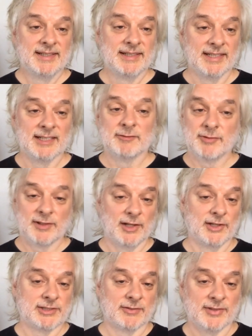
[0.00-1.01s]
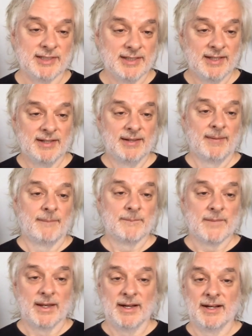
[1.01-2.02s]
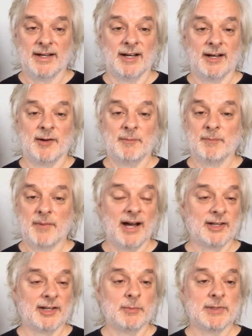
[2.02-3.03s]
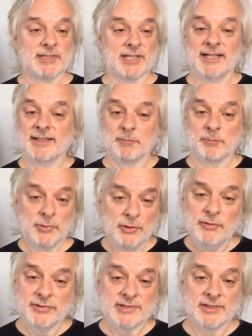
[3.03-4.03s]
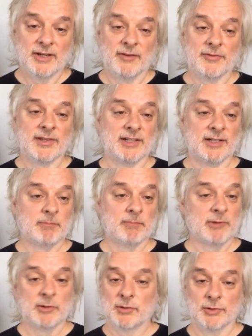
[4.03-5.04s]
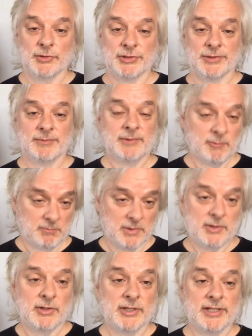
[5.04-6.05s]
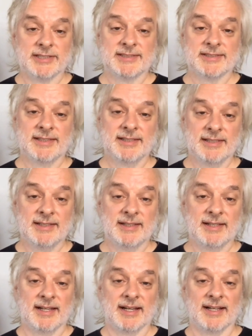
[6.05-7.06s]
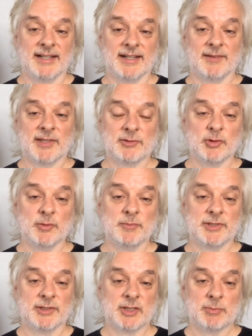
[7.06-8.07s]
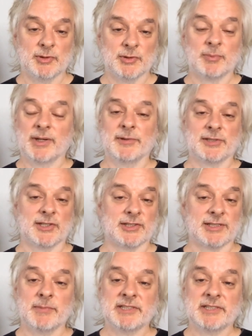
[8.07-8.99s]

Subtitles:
in philosophy, arguments aren't proofs of their conclusion because there's room to dispute the premises. And